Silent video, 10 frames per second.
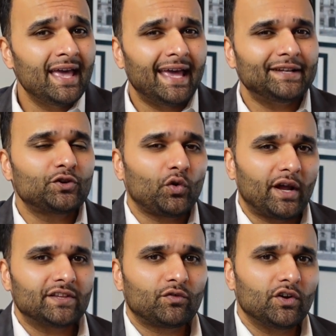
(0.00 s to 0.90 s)
and
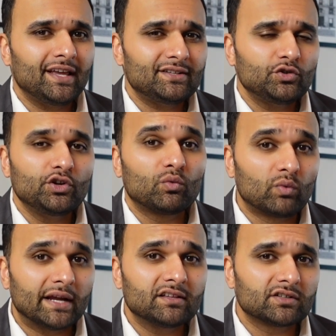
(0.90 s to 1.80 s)
transferring it to your
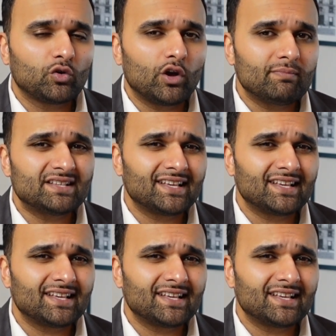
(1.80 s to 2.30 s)
regular Coinbase